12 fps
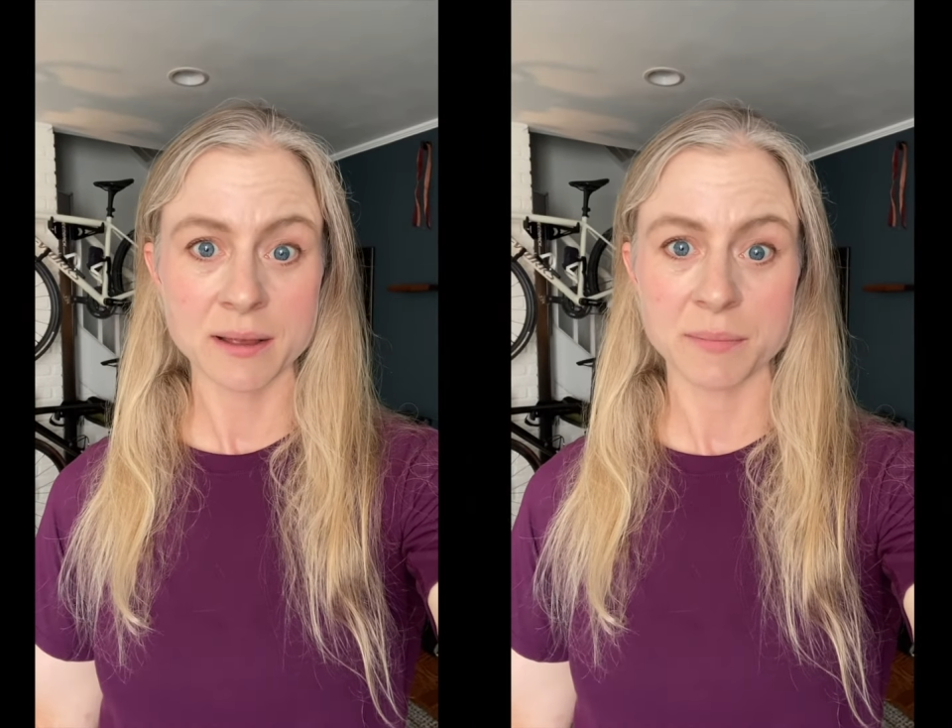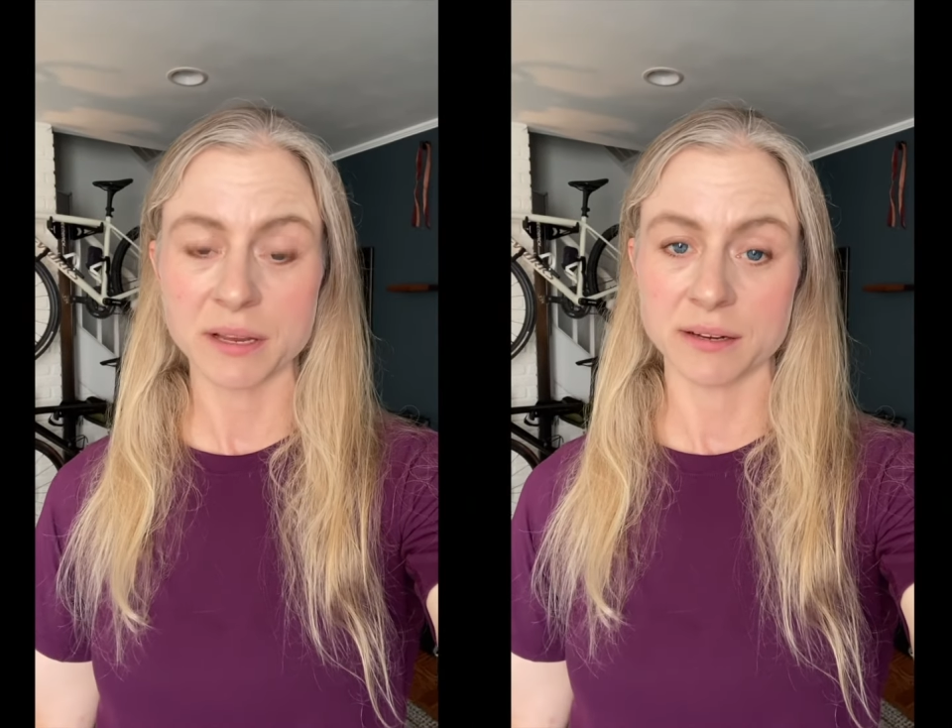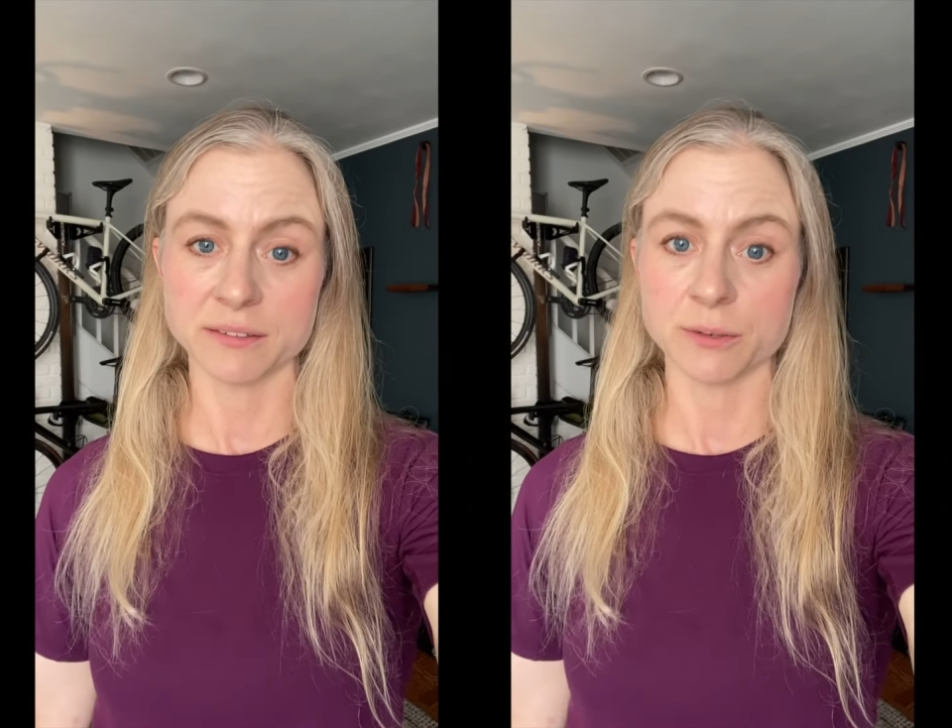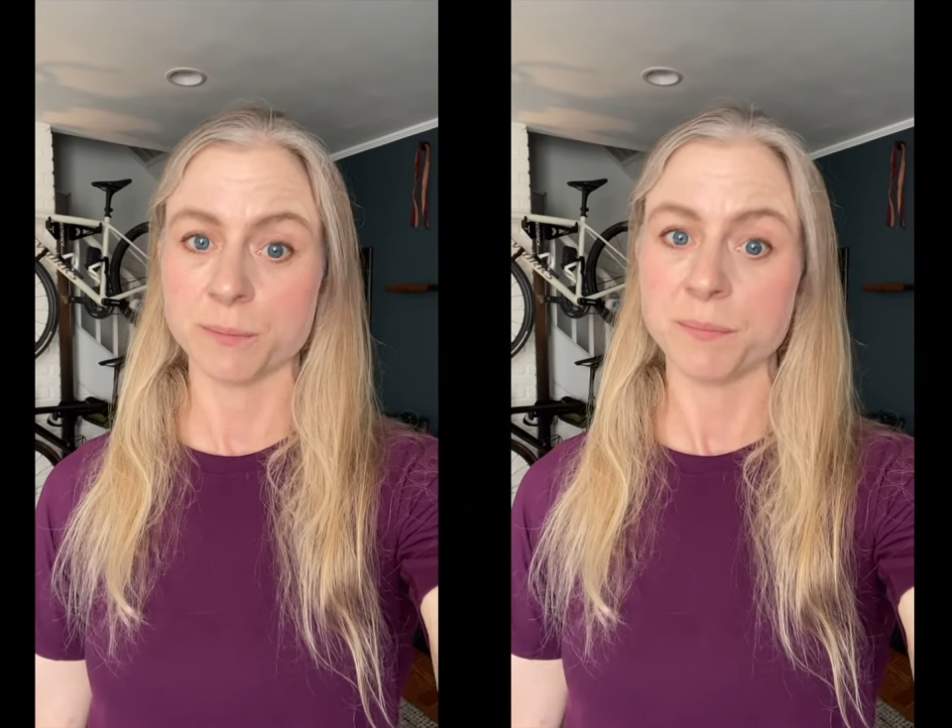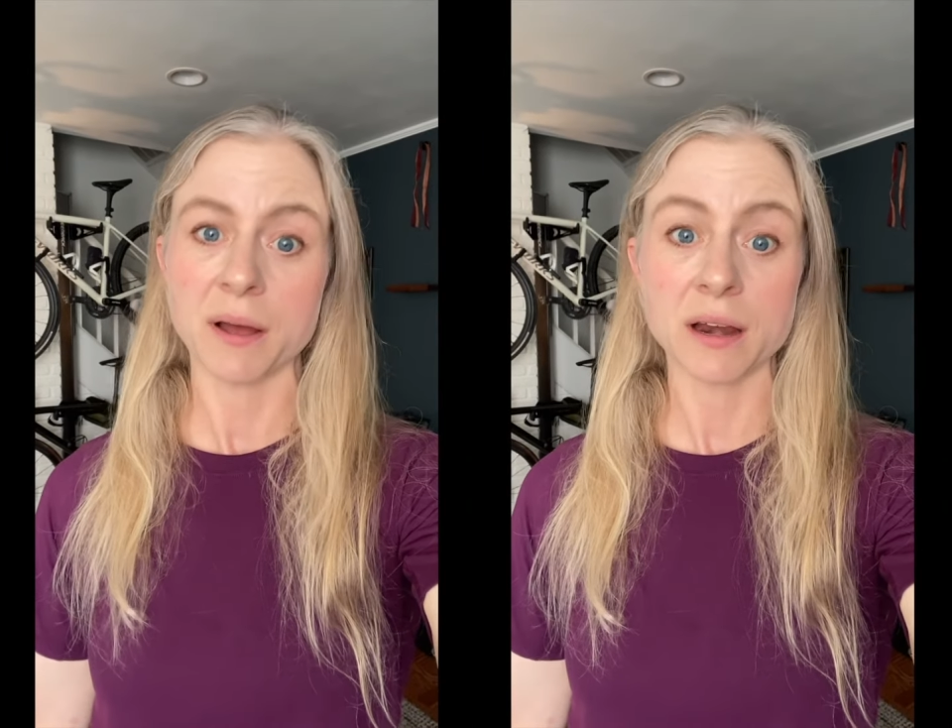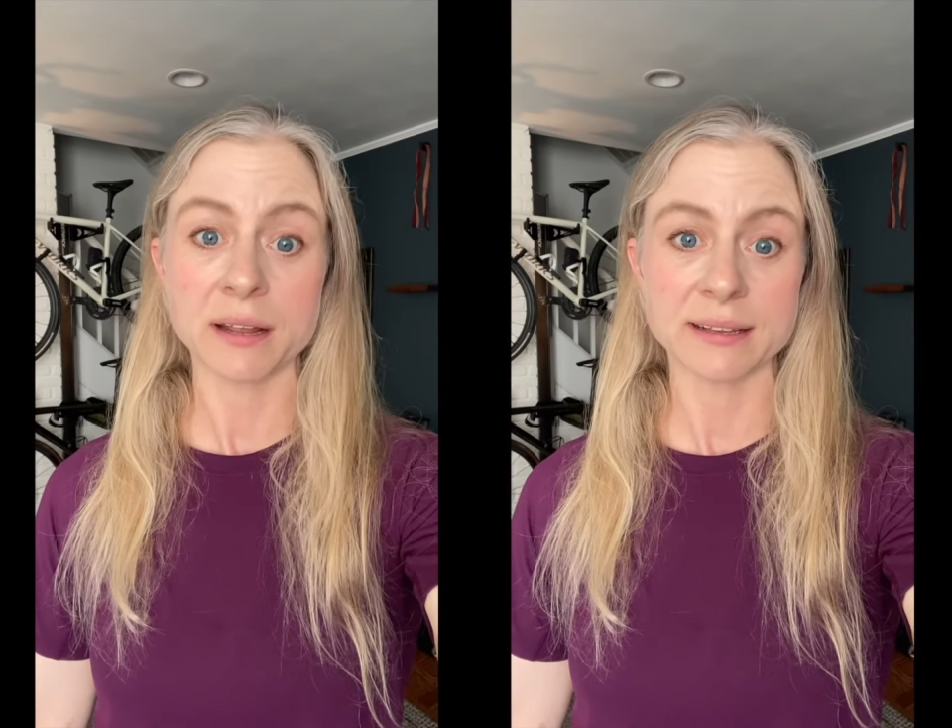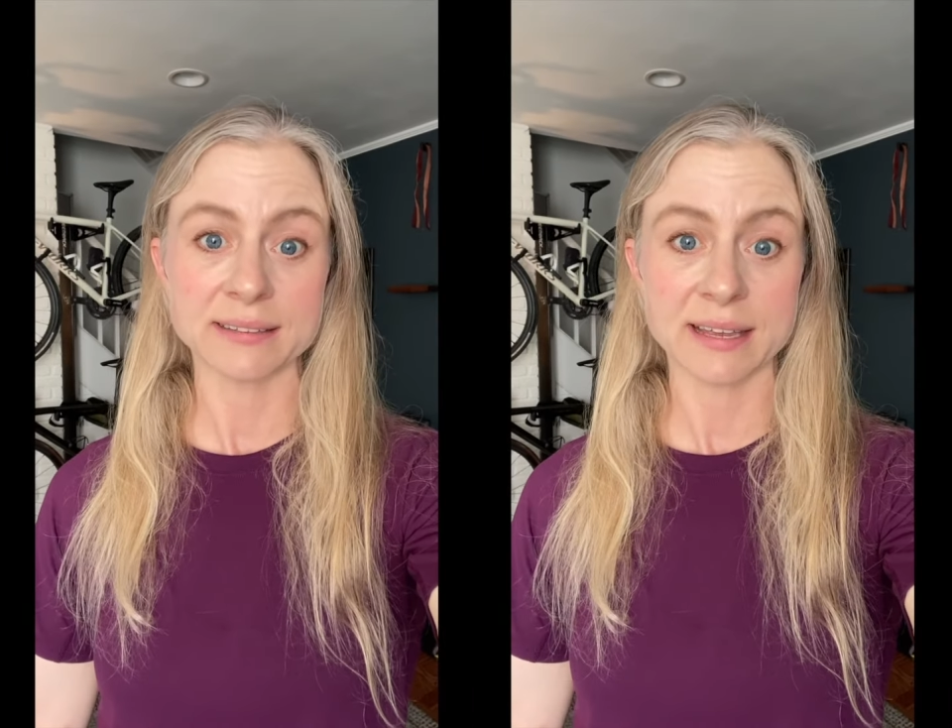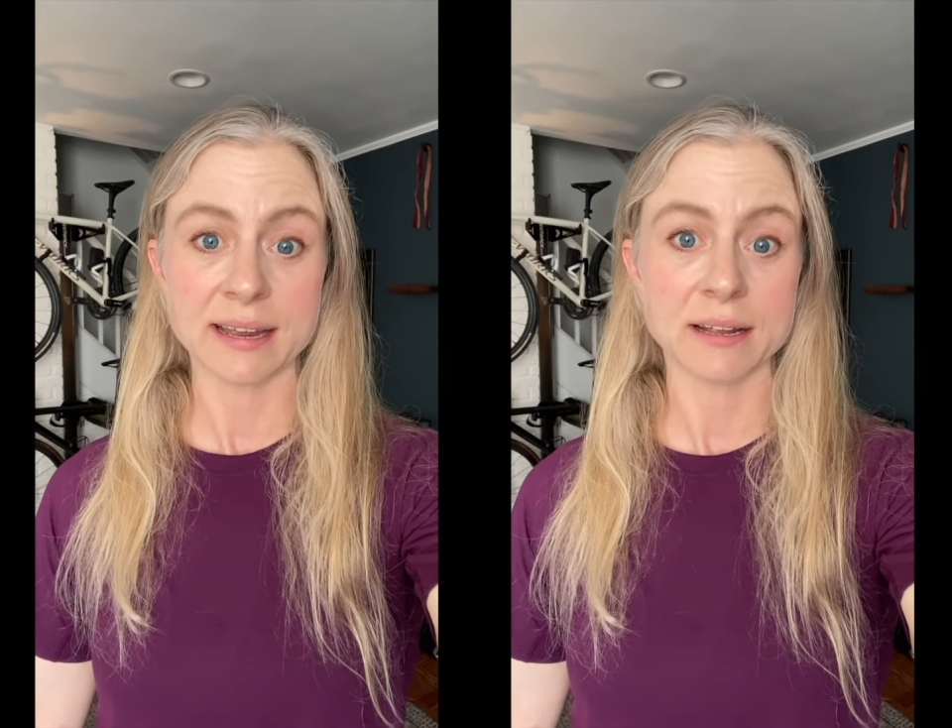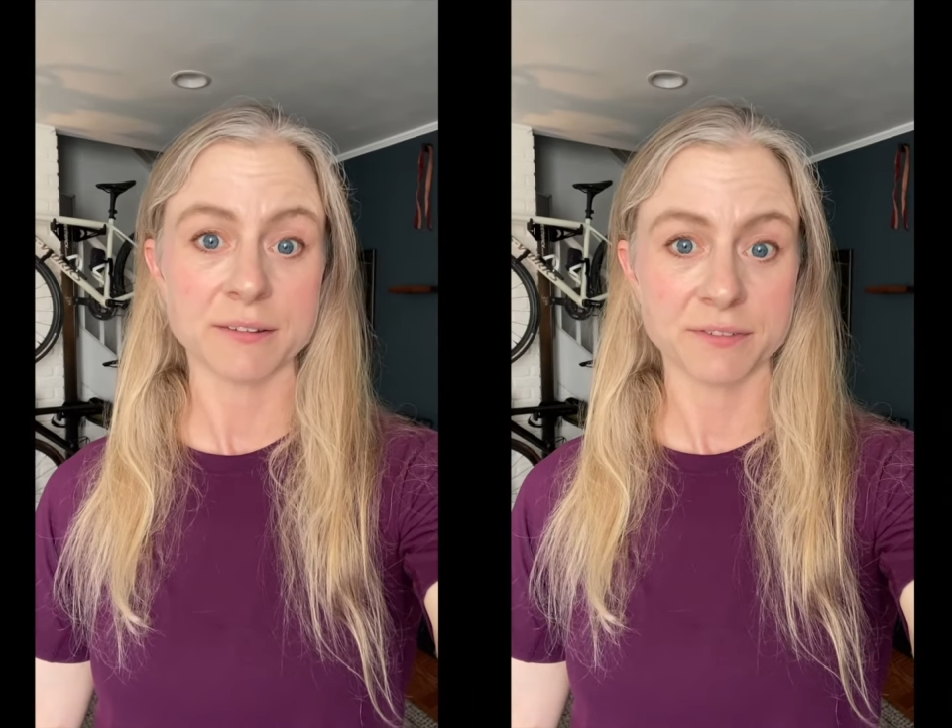because their body is
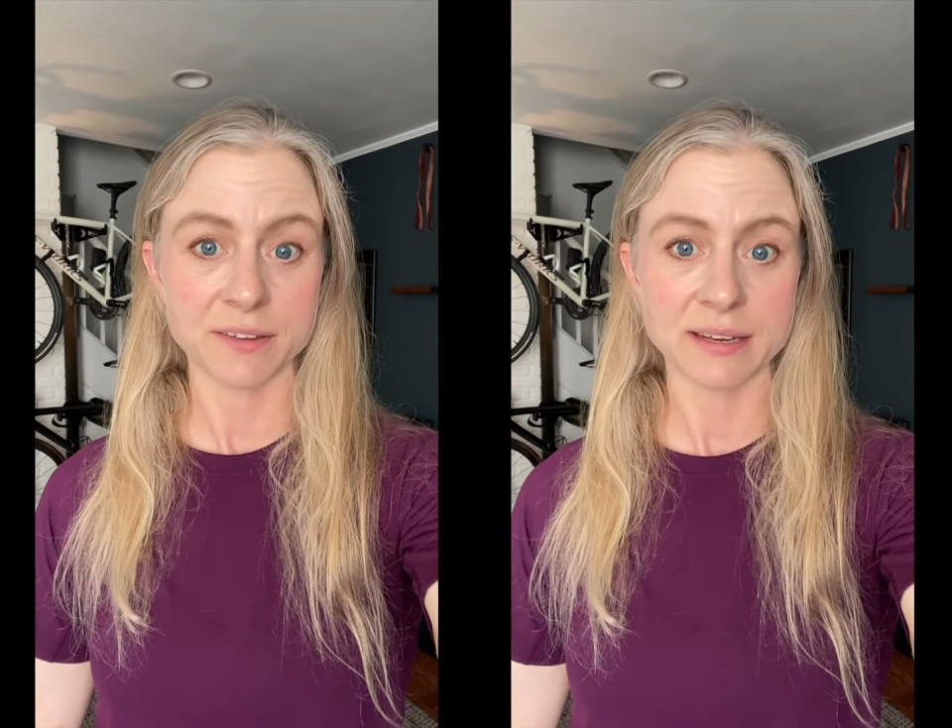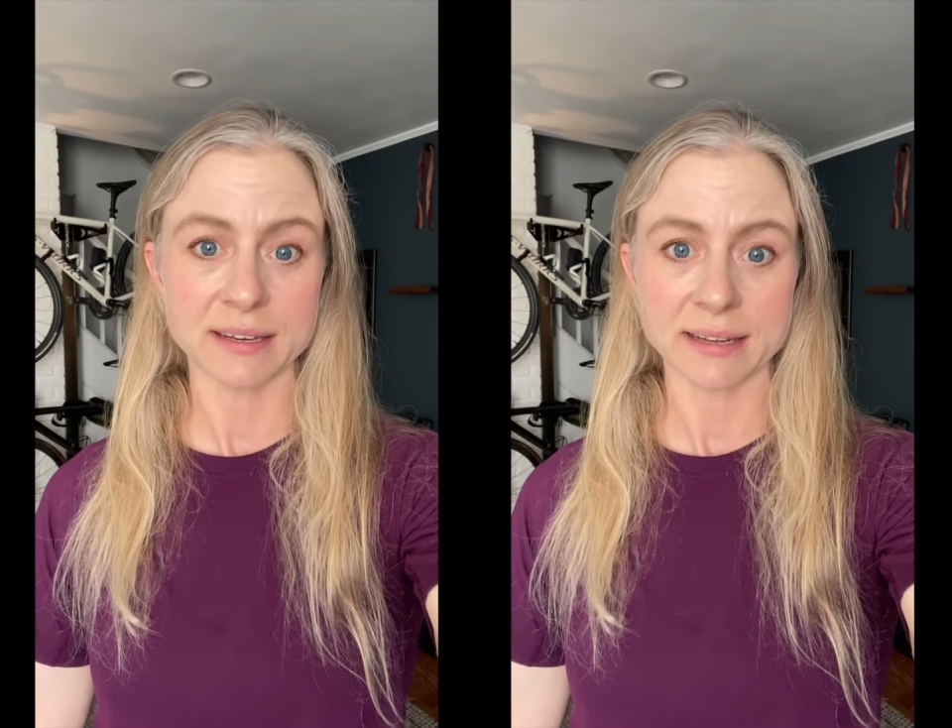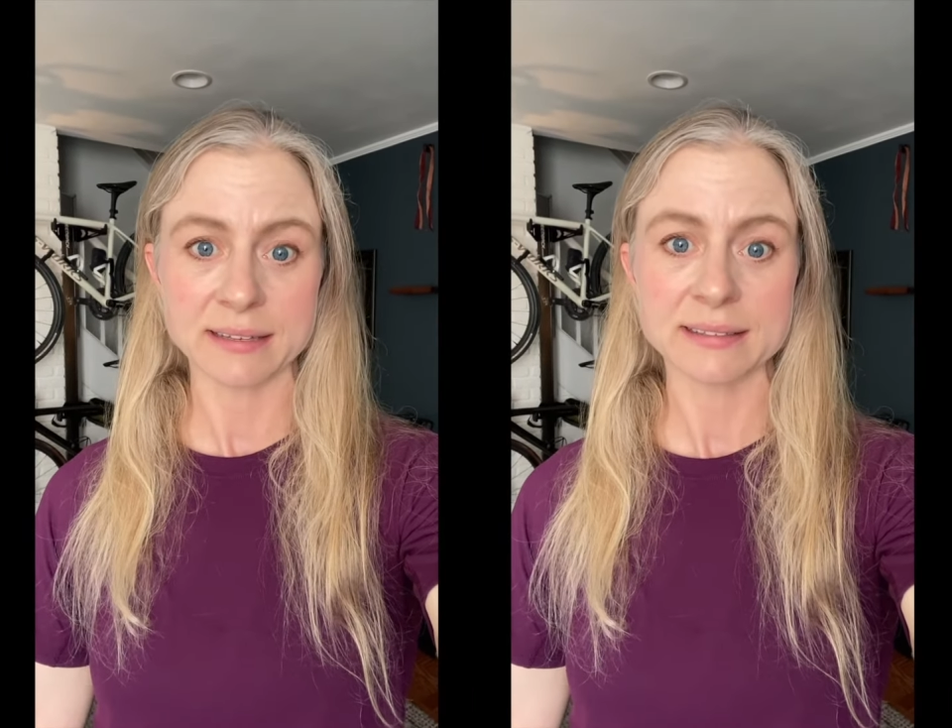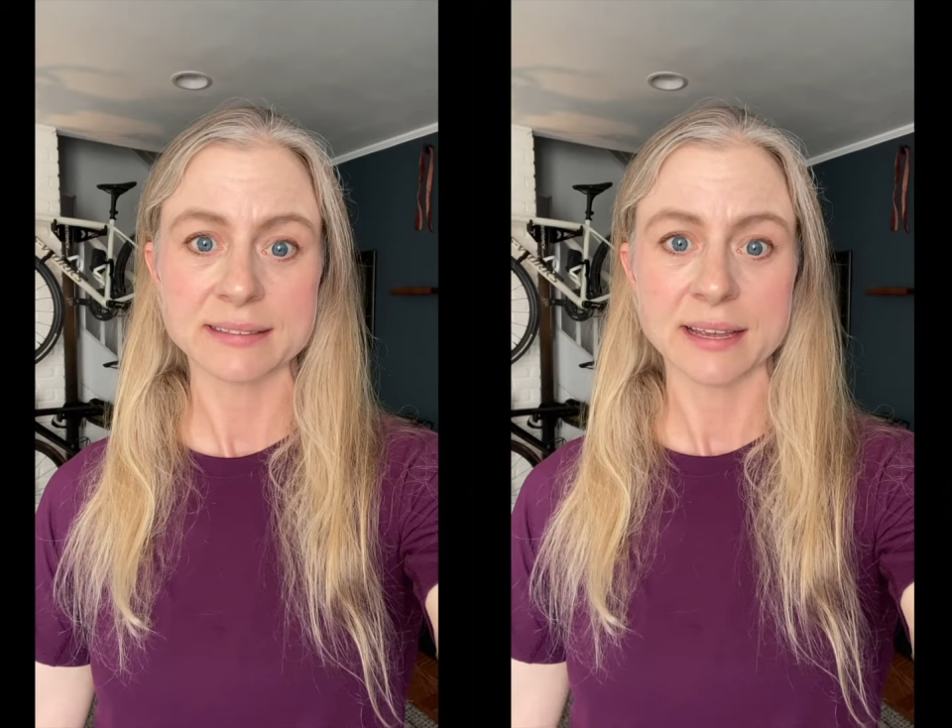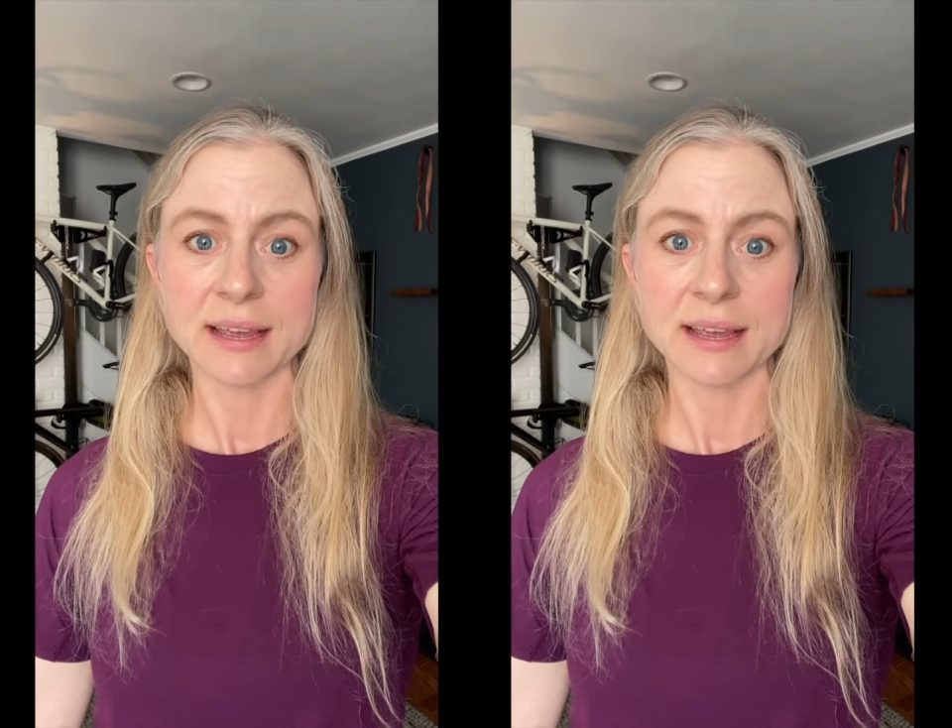gaining fitness